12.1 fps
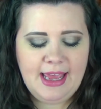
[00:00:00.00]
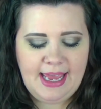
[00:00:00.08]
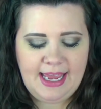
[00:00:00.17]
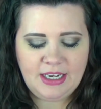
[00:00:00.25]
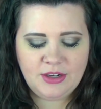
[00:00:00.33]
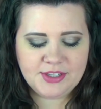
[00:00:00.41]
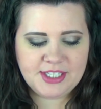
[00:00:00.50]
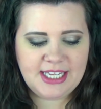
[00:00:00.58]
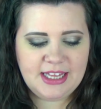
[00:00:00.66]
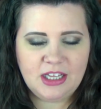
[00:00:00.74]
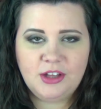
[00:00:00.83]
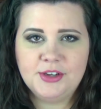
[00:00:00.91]
And you'll see
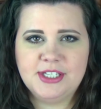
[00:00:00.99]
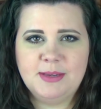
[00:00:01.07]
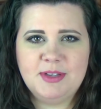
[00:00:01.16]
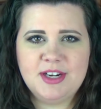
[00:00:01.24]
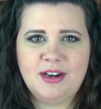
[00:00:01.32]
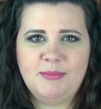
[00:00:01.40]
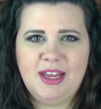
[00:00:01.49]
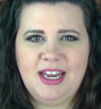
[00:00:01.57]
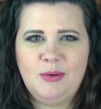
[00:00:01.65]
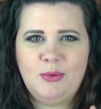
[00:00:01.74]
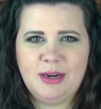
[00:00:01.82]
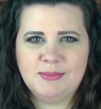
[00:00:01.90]
in the close-ups here in a
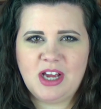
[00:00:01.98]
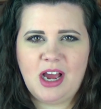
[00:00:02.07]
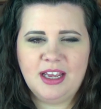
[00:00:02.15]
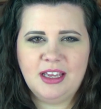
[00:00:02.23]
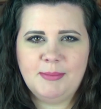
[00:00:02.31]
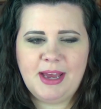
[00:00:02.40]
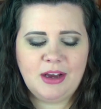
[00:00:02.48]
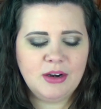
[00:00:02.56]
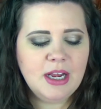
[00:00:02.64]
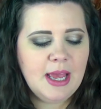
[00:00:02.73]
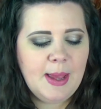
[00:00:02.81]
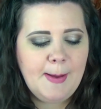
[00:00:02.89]
minute what I'm talking about.
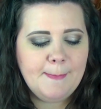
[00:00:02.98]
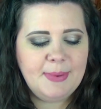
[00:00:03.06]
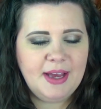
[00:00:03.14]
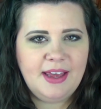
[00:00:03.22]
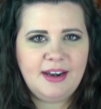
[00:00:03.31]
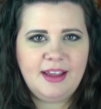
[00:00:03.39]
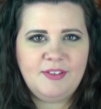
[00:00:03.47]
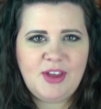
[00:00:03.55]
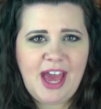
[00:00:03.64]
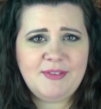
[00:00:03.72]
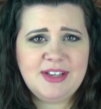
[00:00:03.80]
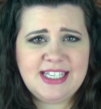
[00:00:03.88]
But if you
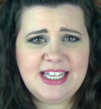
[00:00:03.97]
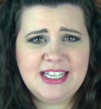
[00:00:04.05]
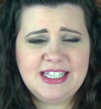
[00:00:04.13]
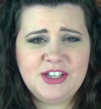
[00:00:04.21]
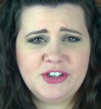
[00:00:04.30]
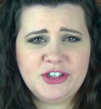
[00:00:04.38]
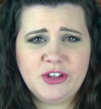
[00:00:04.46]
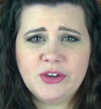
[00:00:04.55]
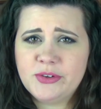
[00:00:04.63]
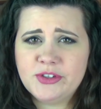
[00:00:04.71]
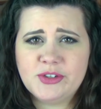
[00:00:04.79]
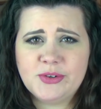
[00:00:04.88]
haven't seen this in your
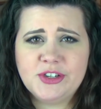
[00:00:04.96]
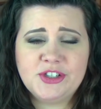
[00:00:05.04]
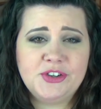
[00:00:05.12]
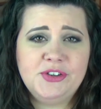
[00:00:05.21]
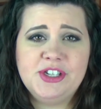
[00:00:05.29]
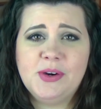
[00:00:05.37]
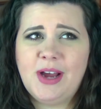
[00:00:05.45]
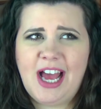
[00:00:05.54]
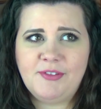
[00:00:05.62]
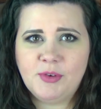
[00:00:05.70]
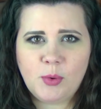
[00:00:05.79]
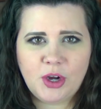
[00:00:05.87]
local stores or you don't
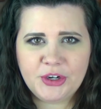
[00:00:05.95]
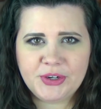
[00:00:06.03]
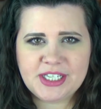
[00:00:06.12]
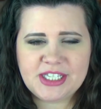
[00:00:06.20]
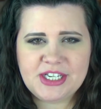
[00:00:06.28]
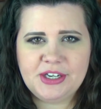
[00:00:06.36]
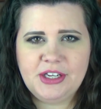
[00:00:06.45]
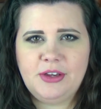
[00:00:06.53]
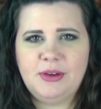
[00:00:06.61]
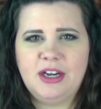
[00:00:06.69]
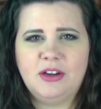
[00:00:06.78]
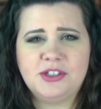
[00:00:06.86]
have a Walgreens near
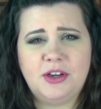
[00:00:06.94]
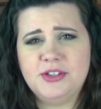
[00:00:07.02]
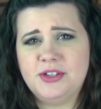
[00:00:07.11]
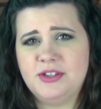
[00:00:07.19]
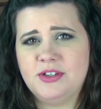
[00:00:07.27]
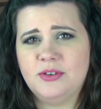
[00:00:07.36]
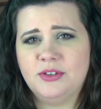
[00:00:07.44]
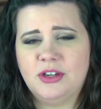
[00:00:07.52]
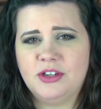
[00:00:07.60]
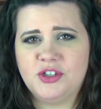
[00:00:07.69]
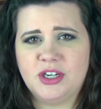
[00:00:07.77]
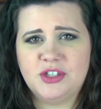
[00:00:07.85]
you, it's also sold
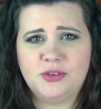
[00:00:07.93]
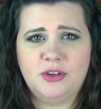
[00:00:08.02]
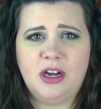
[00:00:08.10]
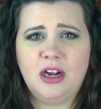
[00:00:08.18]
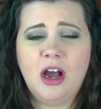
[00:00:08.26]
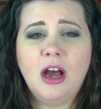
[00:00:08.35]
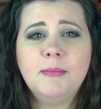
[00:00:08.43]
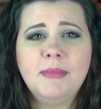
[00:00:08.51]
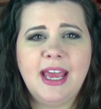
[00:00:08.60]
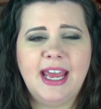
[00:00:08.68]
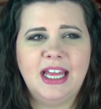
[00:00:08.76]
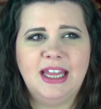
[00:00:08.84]
on drugstore dot com,
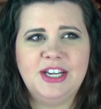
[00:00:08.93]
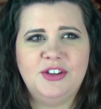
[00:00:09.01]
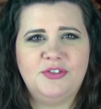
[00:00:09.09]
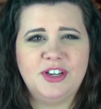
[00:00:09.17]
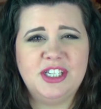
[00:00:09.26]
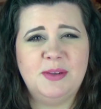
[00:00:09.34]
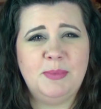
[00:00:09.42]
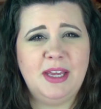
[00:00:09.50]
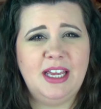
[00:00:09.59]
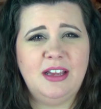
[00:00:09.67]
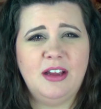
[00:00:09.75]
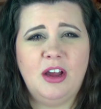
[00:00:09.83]
and they do free
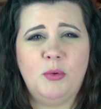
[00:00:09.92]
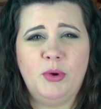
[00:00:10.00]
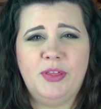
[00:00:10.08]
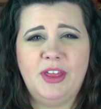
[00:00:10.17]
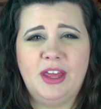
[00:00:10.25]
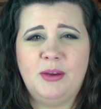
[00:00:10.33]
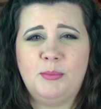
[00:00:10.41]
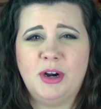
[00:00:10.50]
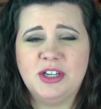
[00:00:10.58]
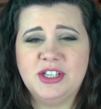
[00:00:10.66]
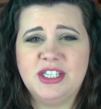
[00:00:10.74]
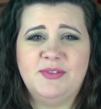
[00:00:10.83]
shipping with a
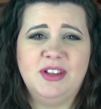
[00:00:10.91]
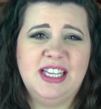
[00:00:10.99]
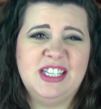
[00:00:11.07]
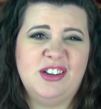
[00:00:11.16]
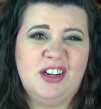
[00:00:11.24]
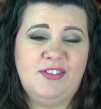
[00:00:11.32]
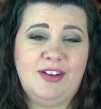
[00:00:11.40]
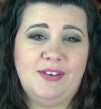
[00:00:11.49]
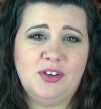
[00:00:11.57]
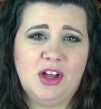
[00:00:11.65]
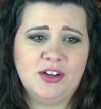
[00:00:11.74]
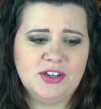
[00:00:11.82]
purchase of at least
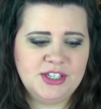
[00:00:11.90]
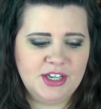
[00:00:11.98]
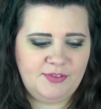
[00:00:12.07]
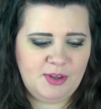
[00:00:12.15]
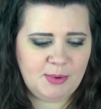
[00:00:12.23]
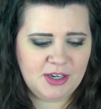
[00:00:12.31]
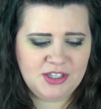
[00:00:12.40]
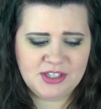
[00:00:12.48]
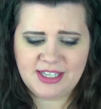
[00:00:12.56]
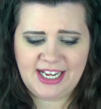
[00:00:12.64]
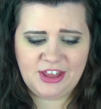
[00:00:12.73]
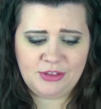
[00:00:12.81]
thirty-five dollars. So if you
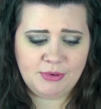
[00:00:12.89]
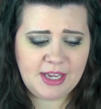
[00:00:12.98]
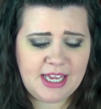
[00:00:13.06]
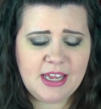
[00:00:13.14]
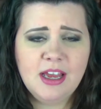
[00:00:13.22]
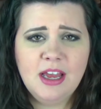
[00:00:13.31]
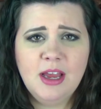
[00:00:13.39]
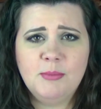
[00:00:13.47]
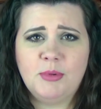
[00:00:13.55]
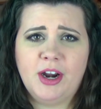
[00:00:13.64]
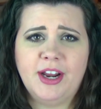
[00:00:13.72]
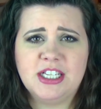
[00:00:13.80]
purchase like three
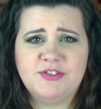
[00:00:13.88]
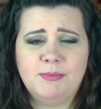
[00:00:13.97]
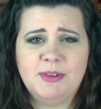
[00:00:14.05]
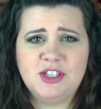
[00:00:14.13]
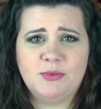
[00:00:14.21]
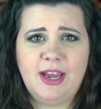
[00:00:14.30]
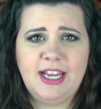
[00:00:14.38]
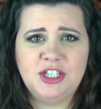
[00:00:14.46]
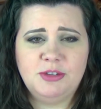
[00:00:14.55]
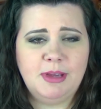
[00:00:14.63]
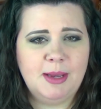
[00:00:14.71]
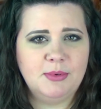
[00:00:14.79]
products from this
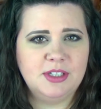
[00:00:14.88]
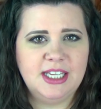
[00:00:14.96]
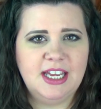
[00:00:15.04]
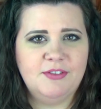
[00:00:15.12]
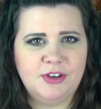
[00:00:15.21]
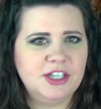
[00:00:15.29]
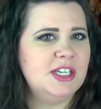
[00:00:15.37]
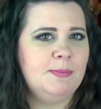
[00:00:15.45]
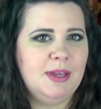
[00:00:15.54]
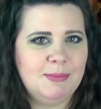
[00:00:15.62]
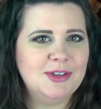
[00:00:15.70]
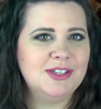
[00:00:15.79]
range, you'd be able to get free
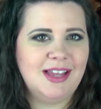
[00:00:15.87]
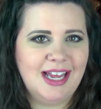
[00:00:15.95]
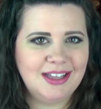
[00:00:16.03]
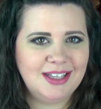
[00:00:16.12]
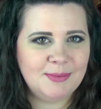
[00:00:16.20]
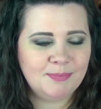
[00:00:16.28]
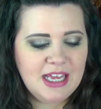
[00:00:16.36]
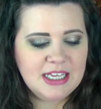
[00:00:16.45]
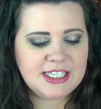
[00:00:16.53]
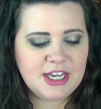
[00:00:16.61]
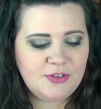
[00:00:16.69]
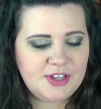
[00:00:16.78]
shipping most likely.
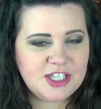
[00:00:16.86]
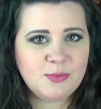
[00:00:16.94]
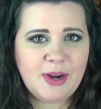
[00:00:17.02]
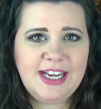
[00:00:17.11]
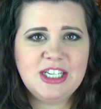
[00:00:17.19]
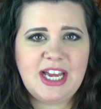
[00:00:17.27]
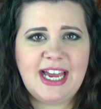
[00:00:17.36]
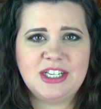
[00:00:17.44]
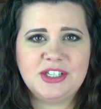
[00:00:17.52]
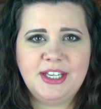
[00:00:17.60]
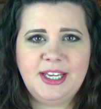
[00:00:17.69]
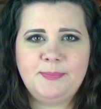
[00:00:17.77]
So this range
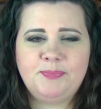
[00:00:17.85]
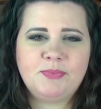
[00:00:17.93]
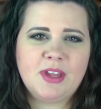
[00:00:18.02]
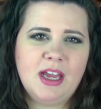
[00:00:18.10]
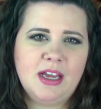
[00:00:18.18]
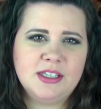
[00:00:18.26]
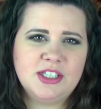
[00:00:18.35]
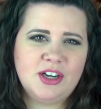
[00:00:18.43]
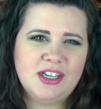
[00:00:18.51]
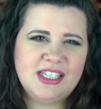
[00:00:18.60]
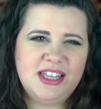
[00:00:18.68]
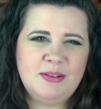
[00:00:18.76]
actually uh,
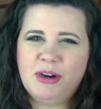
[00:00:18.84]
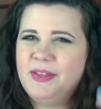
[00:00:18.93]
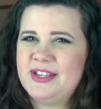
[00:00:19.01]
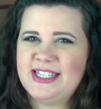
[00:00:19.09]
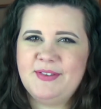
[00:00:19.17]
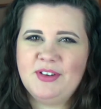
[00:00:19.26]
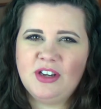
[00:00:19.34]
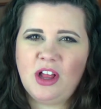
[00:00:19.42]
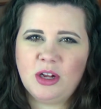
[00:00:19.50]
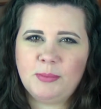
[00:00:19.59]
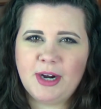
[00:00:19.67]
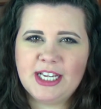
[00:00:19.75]
starts at the, around the seven
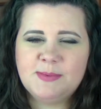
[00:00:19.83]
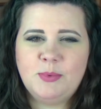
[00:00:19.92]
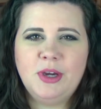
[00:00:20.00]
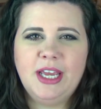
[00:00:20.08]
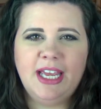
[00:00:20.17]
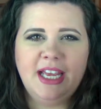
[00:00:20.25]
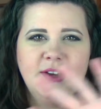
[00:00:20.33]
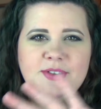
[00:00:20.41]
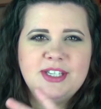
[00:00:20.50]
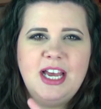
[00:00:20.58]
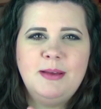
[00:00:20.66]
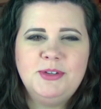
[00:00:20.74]
dollar price point and
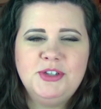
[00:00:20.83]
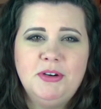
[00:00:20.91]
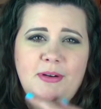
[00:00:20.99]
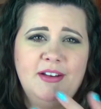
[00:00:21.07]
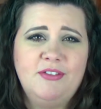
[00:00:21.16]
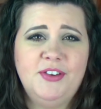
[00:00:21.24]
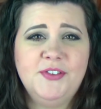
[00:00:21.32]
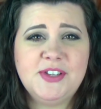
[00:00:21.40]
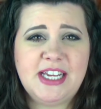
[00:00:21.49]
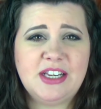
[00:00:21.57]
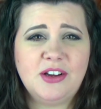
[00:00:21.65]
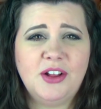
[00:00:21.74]
goes up to around
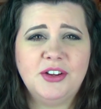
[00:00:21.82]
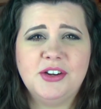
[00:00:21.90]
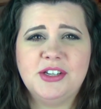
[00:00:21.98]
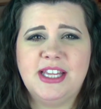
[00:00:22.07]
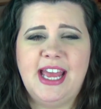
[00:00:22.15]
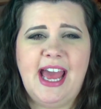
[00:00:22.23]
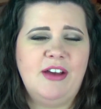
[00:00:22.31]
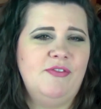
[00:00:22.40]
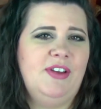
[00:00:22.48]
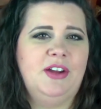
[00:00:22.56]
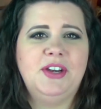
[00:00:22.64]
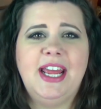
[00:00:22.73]
fifteen dollars. They have
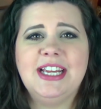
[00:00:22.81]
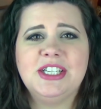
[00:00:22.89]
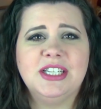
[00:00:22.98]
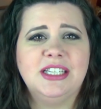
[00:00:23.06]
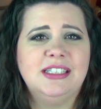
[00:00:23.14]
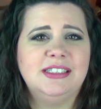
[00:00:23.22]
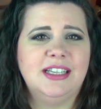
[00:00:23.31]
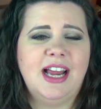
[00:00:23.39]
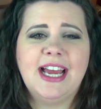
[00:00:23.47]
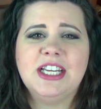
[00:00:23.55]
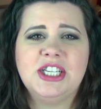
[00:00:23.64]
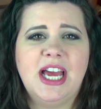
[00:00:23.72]
foundations and
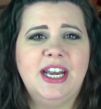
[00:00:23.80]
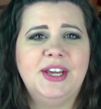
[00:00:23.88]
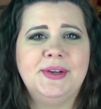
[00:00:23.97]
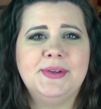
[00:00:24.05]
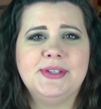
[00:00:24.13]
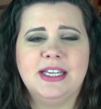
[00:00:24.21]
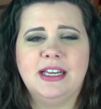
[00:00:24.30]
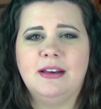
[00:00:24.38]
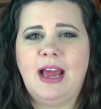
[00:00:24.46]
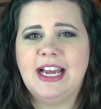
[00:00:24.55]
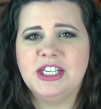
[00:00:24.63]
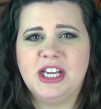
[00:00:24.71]
eyeshadows and
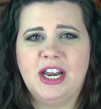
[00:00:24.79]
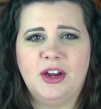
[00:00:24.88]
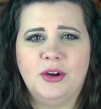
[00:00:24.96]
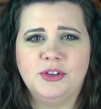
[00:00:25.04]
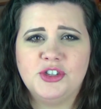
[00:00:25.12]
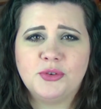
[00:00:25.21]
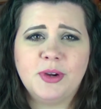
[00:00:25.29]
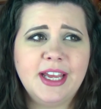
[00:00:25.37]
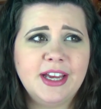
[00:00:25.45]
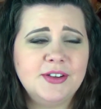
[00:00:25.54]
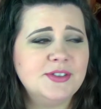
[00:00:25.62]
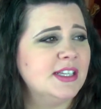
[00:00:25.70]
eyeshadow
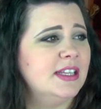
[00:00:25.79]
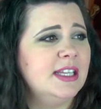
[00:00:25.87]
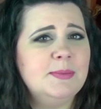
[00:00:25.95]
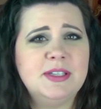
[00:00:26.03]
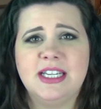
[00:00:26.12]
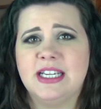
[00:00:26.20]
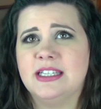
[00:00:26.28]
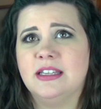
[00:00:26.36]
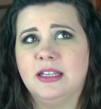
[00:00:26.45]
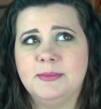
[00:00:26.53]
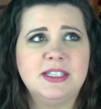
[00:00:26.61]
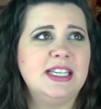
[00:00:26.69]
trios and lipsticks
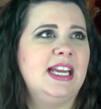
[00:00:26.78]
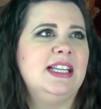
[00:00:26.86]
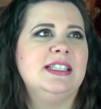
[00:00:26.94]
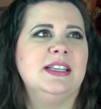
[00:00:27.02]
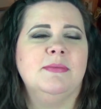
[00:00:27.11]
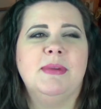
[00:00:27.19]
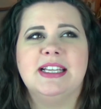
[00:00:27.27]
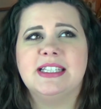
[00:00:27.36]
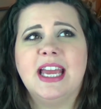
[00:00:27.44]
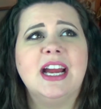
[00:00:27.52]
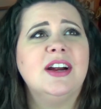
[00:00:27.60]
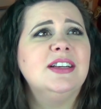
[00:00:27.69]
and lip stains and
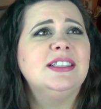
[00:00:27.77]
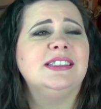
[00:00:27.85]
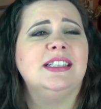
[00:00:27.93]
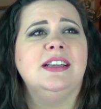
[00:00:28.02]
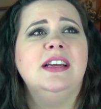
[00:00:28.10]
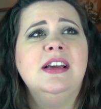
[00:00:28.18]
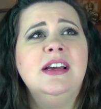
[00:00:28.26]
mascaras and